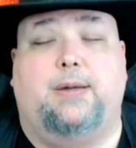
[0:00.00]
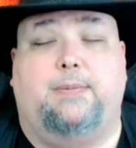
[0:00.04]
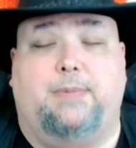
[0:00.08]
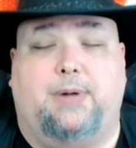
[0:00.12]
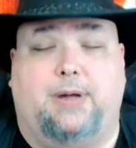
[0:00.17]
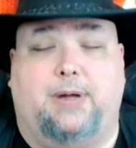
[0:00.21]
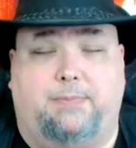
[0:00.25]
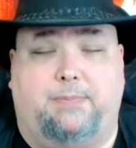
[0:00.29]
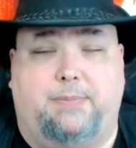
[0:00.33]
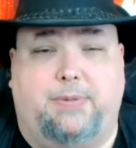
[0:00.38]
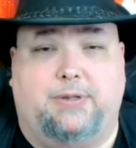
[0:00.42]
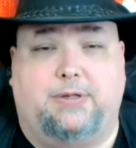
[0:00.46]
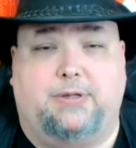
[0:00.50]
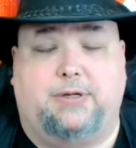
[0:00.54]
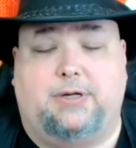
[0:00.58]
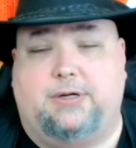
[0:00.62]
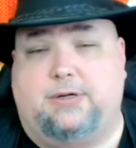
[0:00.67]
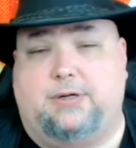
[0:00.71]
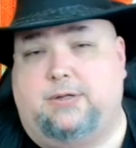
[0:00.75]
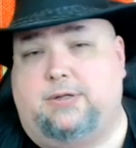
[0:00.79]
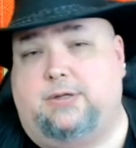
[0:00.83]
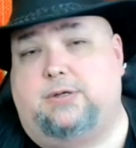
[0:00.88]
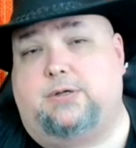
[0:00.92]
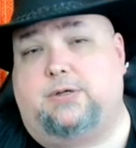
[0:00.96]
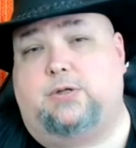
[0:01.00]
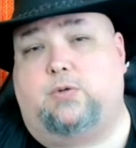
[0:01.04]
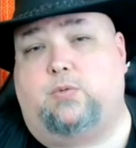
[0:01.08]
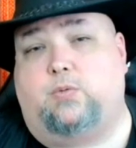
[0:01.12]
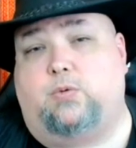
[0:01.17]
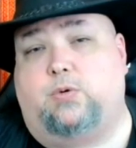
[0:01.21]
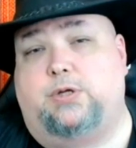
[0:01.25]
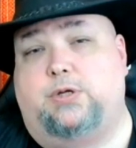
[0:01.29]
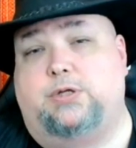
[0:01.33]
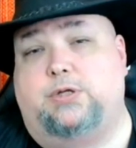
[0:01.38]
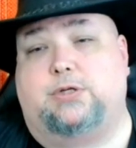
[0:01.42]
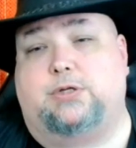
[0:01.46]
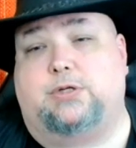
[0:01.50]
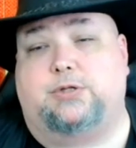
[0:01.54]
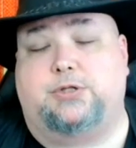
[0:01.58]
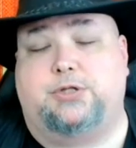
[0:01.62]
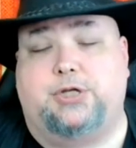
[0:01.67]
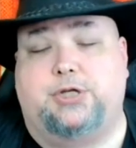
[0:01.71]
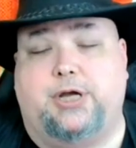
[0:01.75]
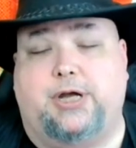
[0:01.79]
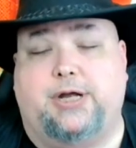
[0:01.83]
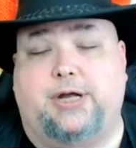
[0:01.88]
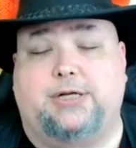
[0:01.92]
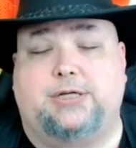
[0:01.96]
my ability to look at the world has all
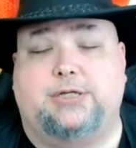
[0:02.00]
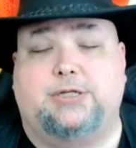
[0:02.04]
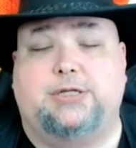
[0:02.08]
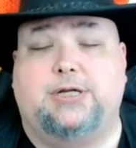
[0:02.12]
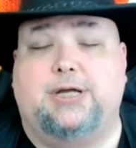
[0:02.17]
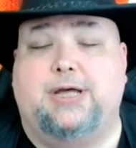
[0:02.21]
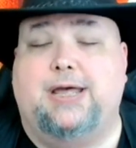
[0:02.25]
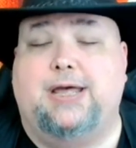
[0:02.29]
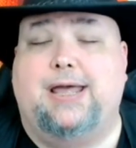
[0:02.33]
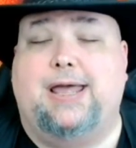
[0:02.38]
changed.